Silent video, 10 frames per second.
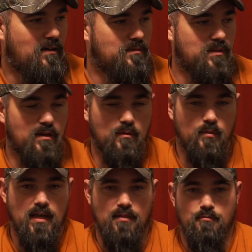You know,
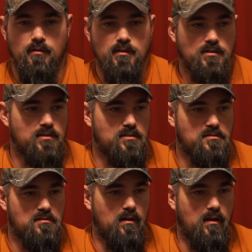we got 3
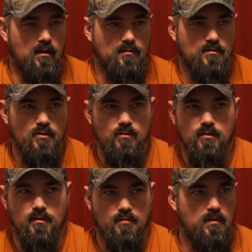inches of 2
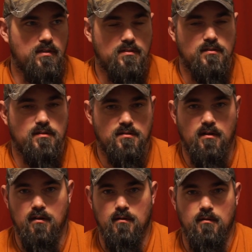to 3 inches of
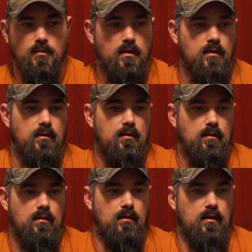snow.
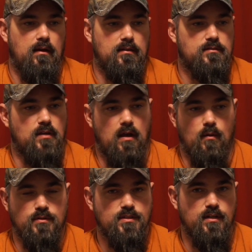So I
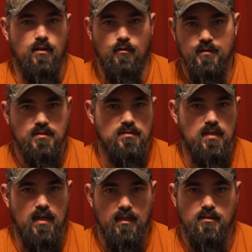was gonna go fishing
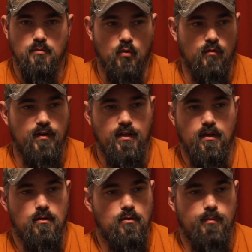today and get some more
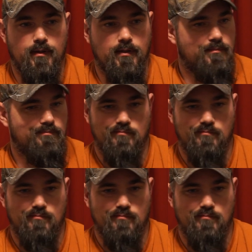video, but